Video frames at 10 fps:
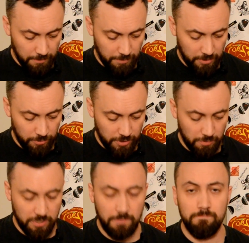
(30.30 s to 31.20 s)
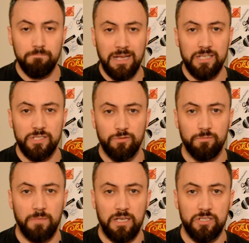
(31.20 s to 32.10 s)
Because he was a
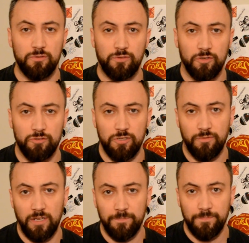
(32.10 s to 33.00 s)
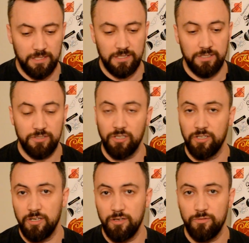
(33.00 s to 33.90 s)
massive country fan. He'd done
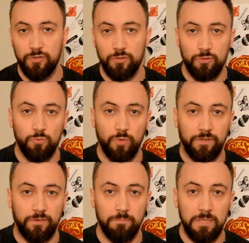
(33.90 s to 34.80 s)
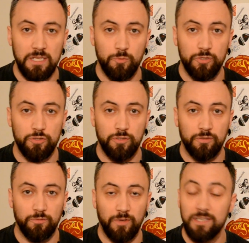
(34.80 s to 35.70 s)
an interview with me, which you can
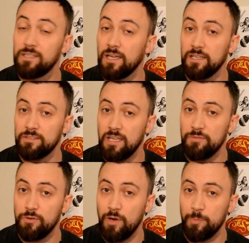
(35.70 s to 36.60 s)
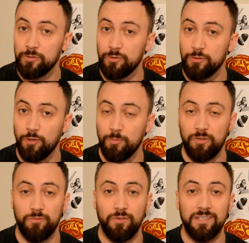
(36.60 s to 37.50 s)
find at heavyripping.com, and
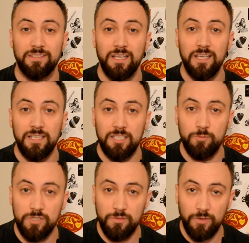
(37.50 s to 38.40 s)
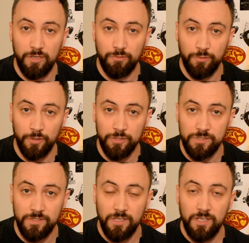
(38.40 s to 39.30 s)
in fact he was the very
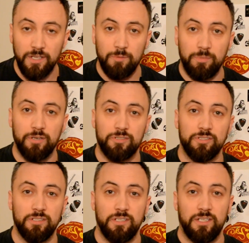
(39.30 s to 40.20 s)
first person